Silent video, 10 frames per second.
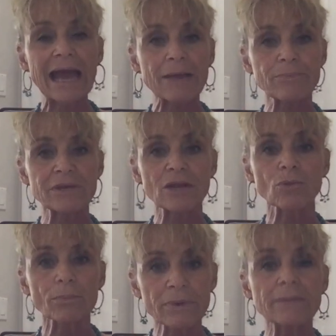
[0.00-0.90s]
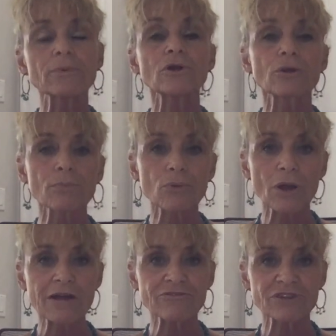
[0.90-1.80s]
happening where people are
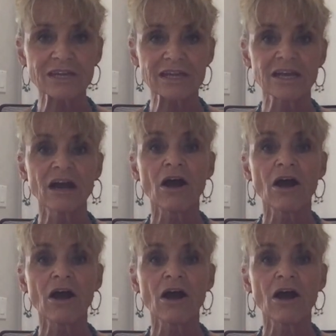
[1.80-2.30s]
profiting